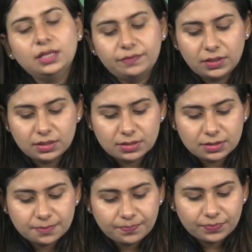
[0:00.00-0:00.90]

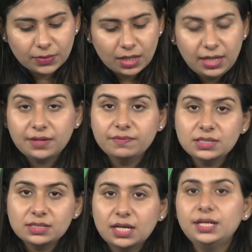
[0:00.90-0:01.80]
endeavors. Like
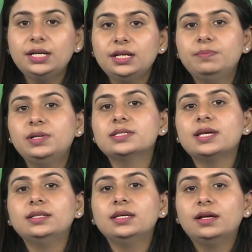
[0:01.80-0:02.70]
we studied, it
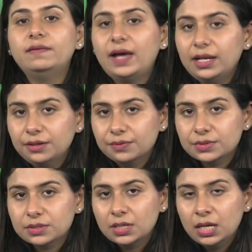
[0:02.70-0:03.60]
builds ethical
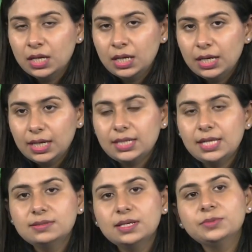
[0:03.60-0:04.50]
values. It
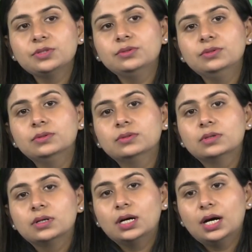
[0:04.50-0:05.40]
helps them to
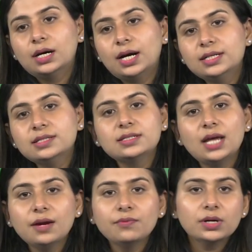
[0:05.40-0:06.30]

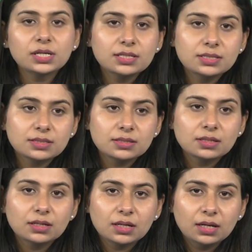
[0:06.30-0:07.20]
understand what
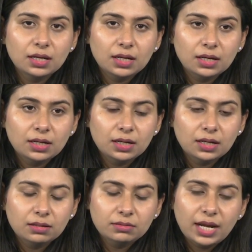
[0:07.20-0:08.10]
is
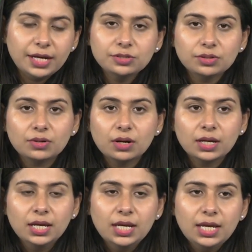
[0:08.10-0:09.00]
right or
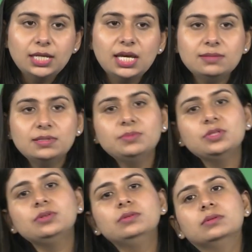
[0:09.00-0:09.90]
wrong. It helps
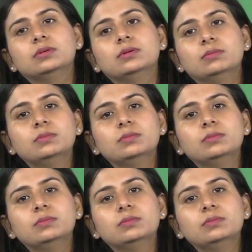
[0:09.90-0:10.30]
them to